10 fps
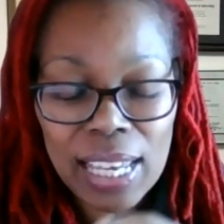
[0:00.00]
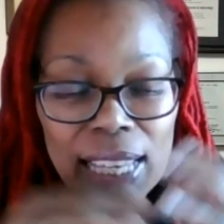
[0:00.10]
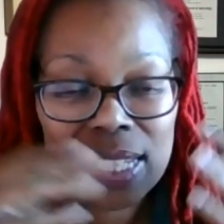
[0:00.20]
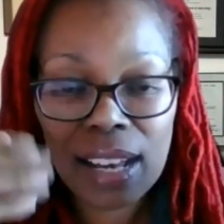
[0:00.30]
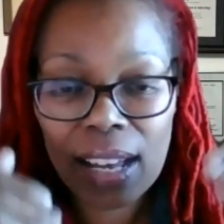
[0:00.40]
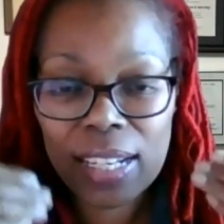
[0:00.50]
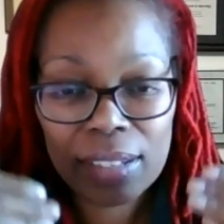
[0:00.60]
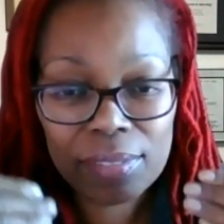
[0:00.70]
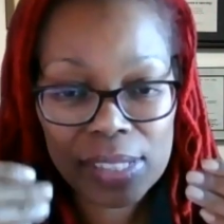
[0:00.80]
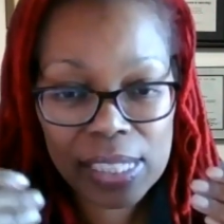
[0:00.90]
not
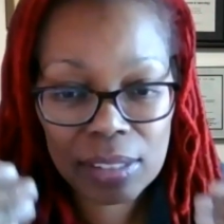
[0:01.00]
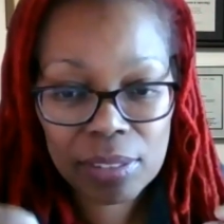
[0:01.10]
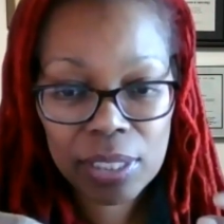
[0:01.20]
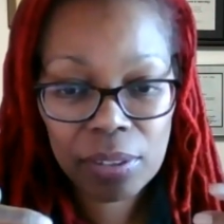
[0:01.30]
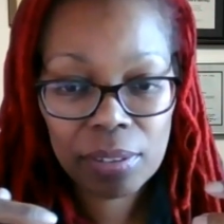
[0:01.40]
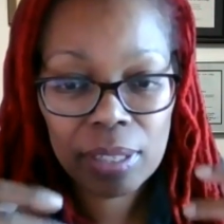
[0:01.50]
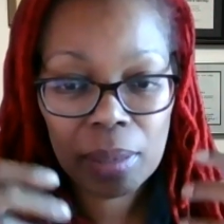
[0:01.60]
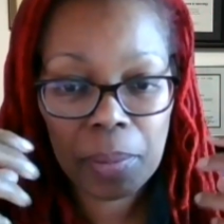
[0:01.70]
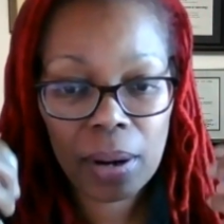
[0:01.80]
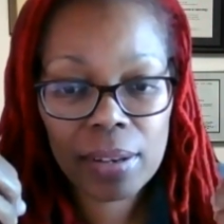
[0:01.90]
every single year. Now,
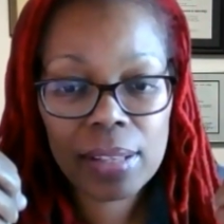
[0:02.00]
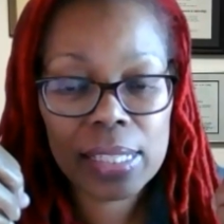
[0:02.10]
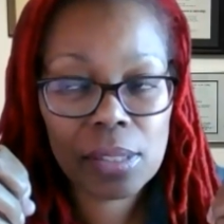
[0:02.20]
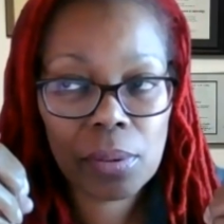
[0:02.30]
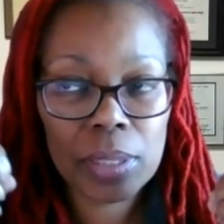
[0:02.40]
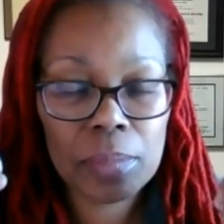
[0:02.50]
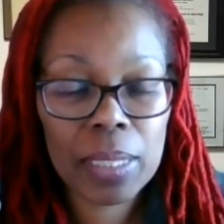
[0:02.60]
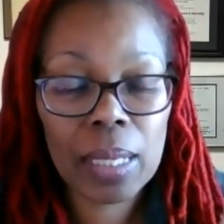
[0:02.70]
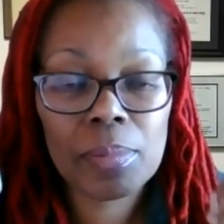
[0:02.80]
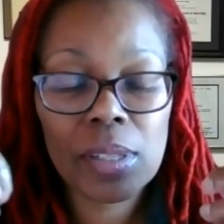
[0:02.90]
part of that's going to
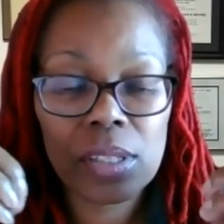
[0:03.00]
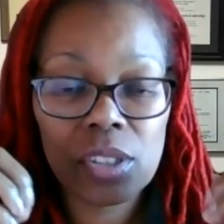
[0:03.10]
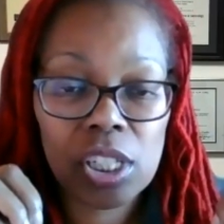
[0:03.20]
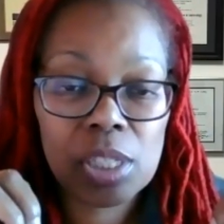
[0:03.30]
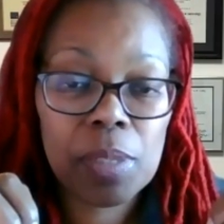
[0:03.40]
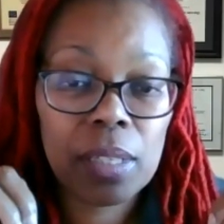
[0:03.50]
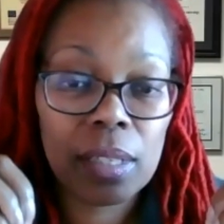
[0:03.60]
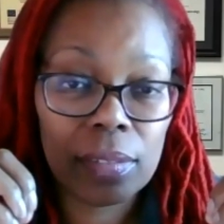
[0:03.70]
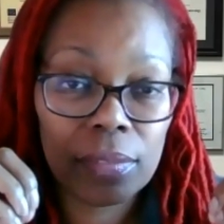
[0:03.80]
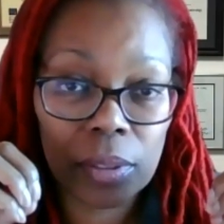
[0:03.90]
be up to the judgment
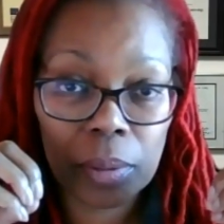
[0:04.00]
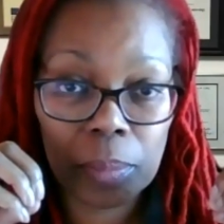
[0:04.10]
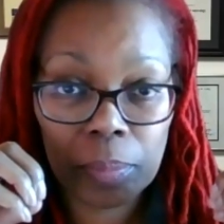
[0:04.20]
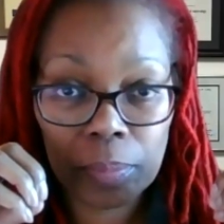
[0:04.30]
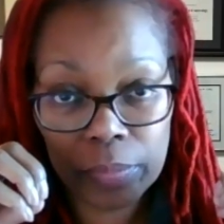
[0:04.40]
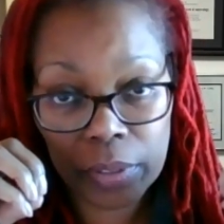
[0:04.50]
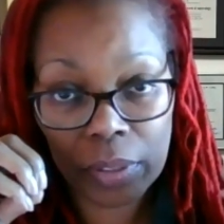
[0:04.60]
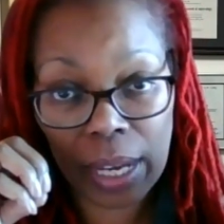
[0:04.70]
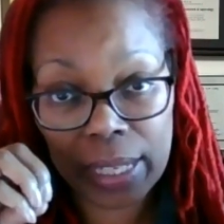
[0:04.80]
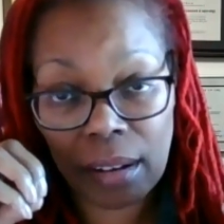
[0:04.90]
of your
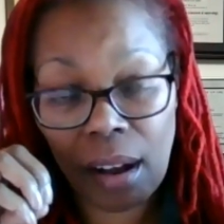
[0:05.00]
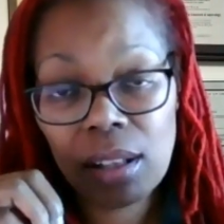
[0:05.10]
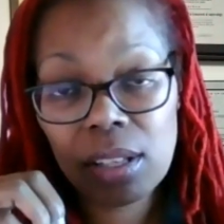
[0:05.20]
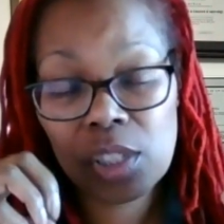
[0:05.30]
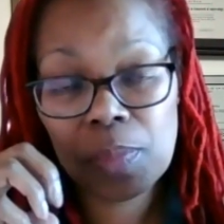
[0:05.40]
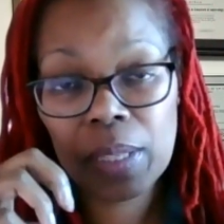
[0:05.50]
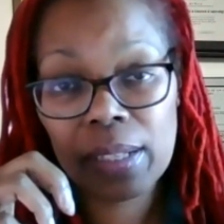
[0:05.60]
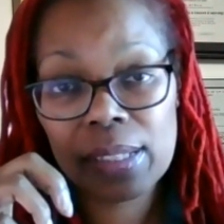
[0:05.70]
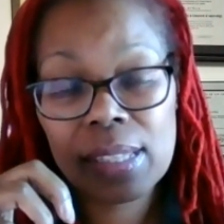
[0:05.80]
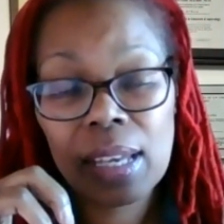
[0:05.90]
gynecologist
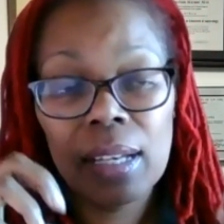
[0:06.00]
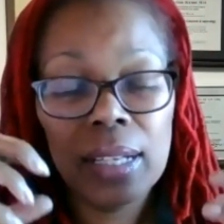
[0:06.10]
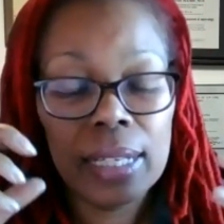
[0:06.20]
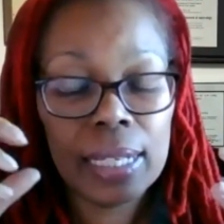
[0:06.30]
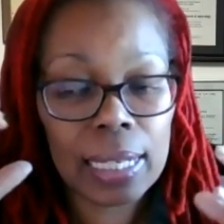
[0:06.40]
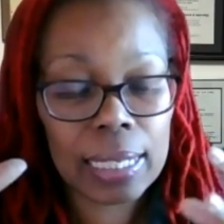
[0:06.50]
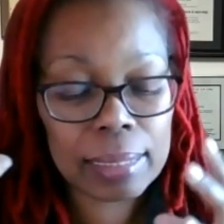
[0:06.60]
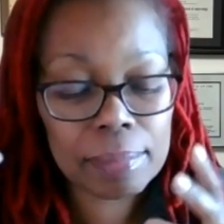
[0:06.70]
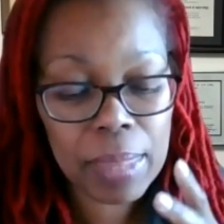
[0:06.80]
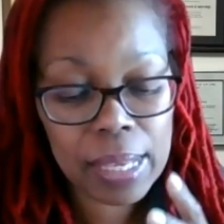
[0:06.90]
because
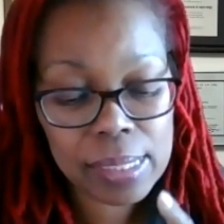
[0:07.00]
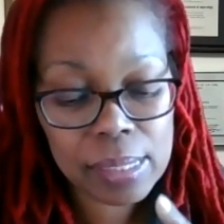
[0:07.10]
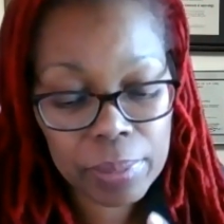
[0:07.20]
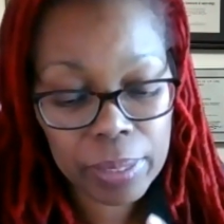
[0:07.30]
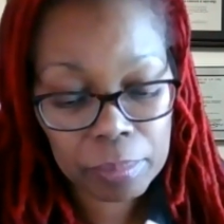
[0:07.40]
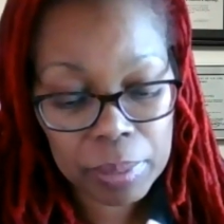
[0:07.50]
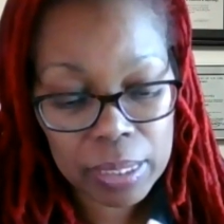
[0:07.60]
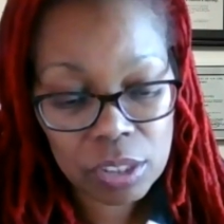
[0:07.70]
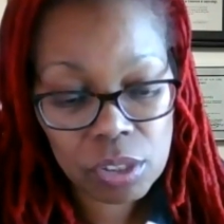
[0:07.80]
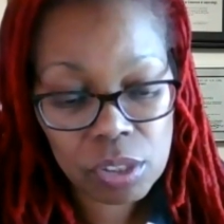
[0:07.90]
as the
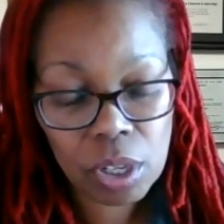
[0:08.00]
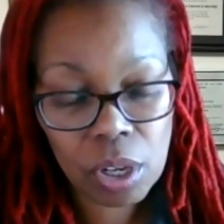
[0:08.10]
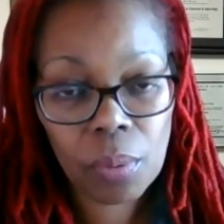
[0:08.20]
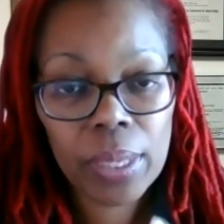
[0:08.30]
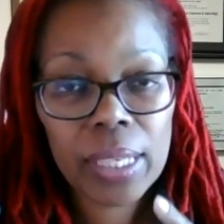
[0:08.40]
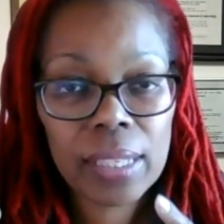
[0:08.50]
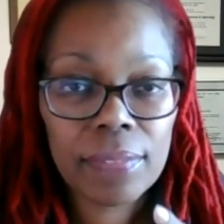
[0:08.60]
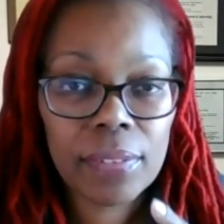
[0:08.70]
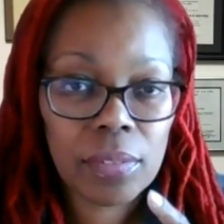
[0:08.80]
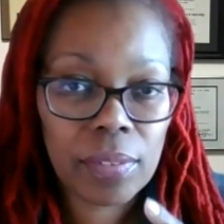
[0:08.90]
recommendations go,
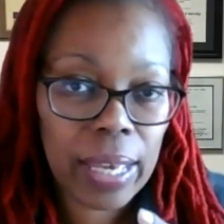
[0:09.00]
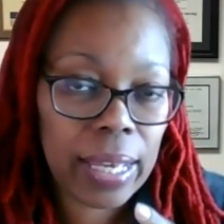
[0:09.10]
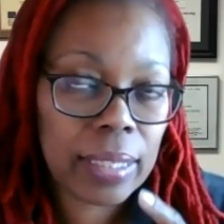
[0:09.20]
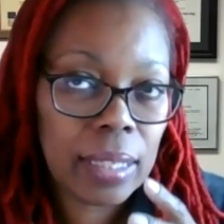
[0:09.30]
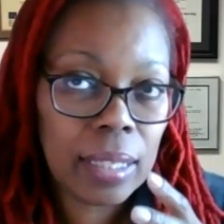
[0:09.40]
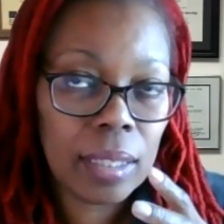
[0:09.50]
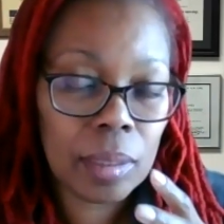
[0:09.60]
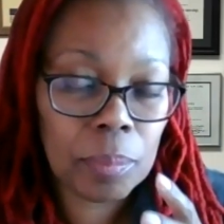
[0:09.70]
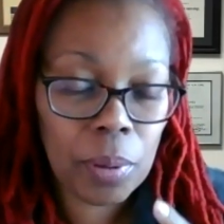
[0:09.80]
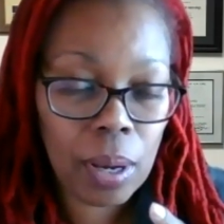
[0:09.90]
if you've had
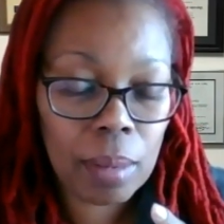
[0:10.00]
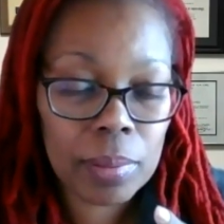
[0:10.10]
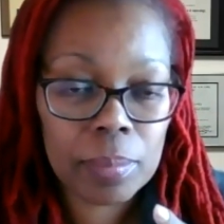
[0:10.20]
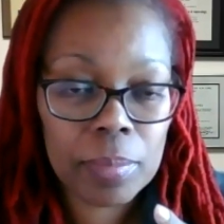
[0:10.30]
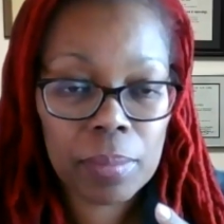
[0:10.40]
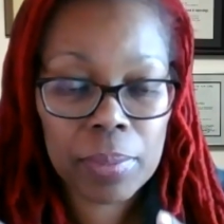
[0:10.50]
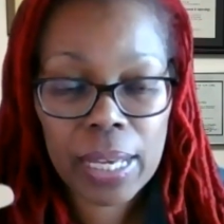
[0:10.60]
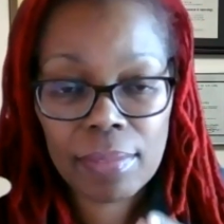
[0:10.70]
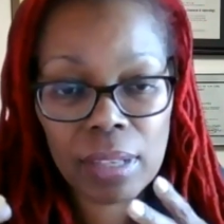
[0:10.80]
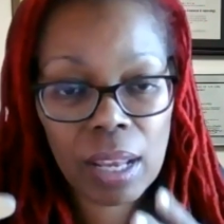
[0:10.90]
a problem, and we
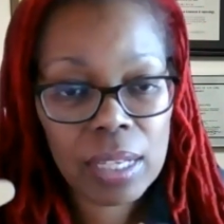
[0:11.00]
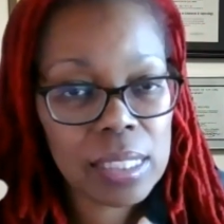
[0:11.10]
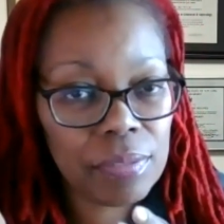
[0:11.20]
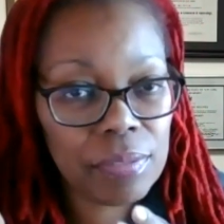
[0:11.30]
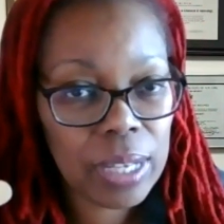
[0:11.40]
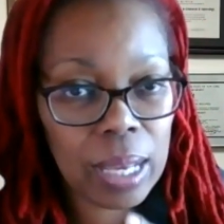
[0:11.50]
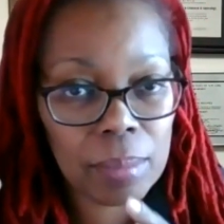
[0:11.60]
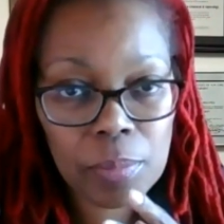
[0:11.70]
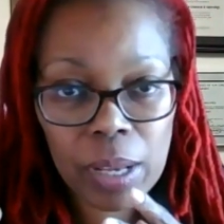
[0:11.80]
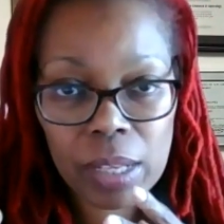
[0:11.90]
have a lot of different
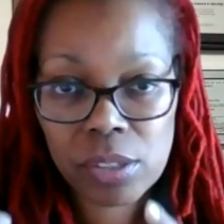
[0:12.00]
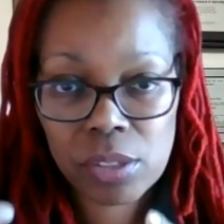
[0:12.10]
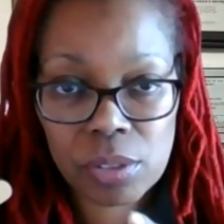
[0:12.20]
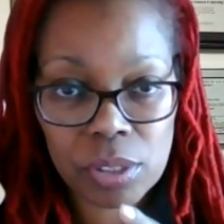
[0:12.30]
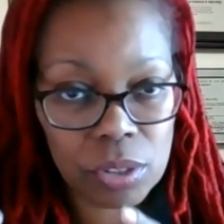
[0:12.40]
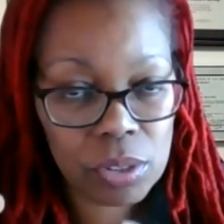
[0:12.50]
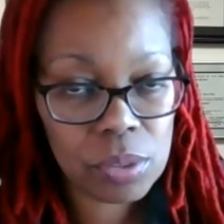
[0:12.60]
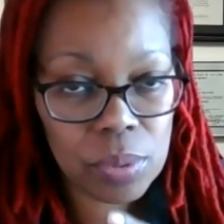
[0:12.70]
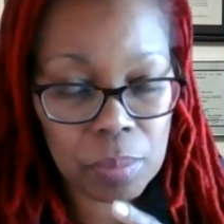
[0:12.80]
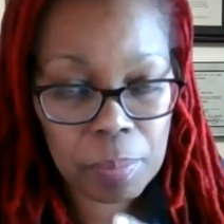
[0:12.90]
abnormalities or
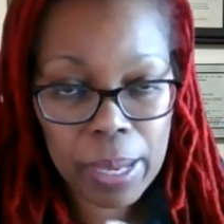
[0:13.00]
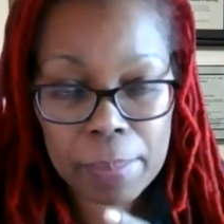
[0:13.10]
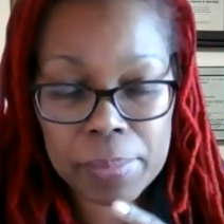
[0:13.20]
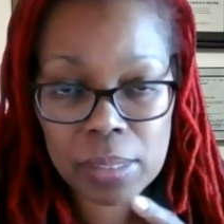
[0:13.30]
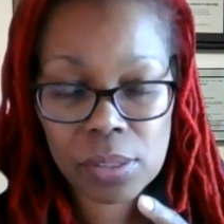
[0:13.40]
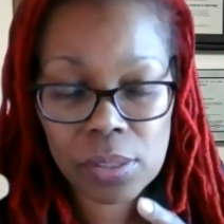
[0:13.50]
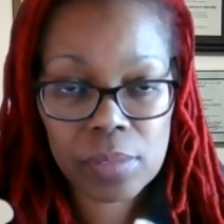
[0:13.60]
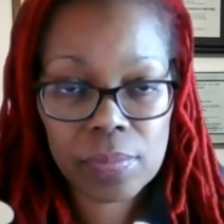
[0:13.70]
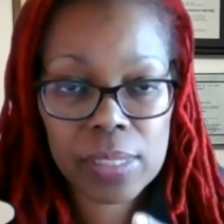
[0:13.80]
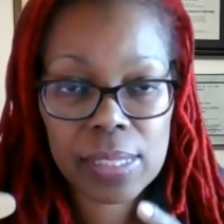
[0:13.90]
issues with the PAPs and the
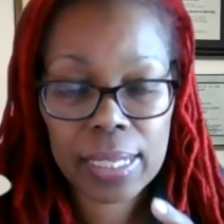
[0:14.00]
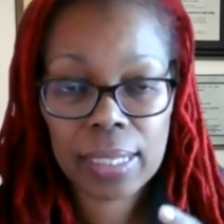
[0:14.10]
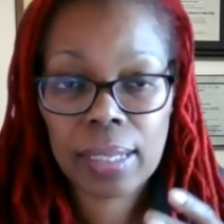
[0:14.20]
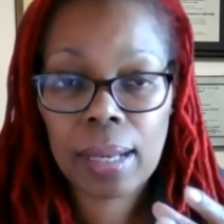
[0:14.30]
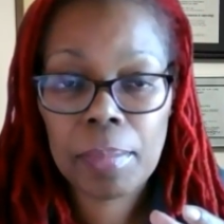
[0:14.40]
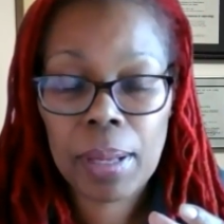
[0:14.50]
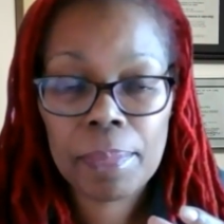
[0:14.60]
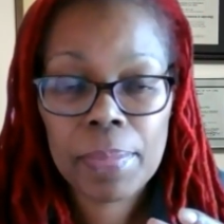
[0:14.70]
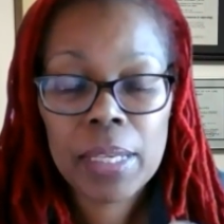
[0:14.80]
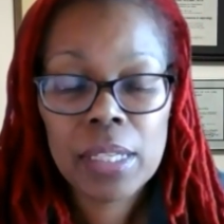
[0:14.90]
cervix that can come
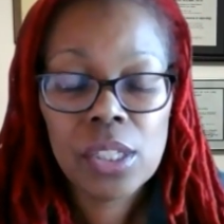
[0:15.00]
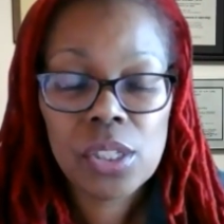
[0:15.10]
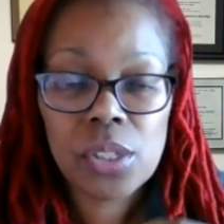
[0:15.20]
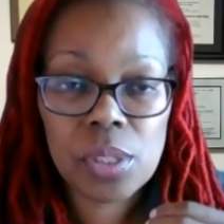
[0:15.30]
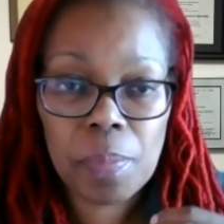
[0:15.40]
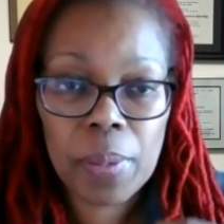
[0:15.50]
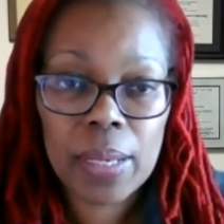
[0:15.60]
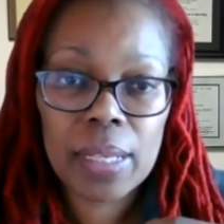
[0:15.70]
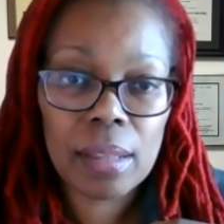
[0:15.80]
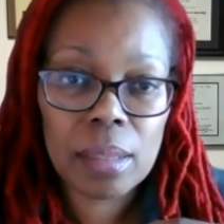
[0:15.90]
up. So
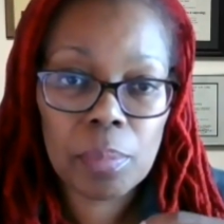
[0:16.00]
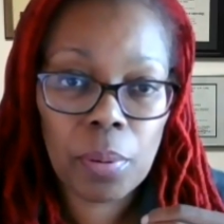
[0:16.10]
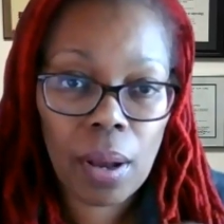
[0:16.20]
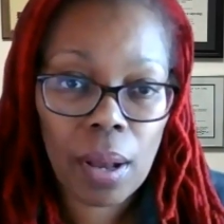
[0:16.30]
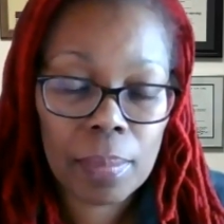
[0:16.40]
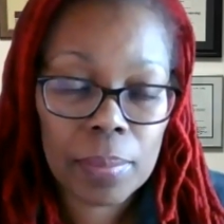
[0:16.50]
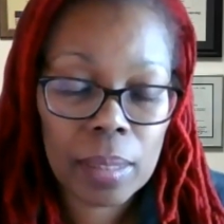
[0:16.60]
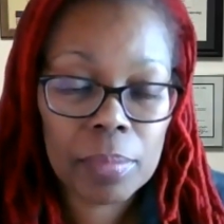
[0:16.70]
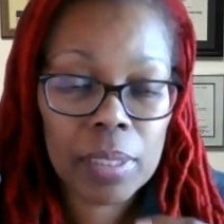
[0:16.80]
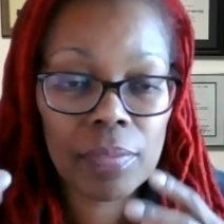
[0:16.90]
depending on the
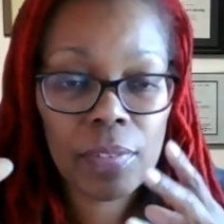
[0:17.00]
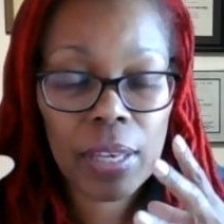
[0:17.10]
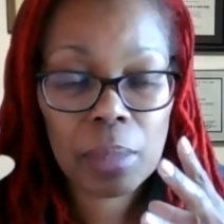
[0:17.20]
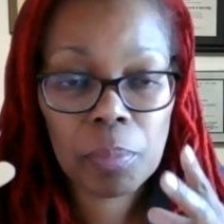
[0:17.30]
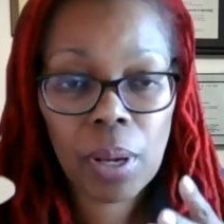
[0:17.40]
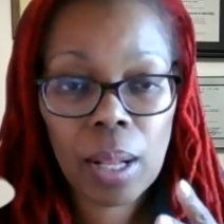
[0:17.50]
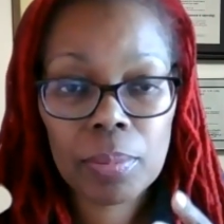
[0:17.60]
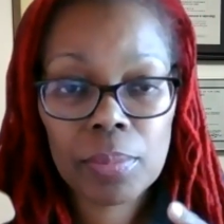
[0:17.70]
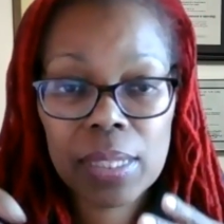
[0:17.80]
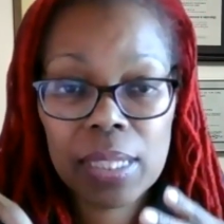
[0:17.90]
problem, if you've had a
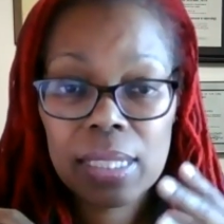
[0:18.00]
problem within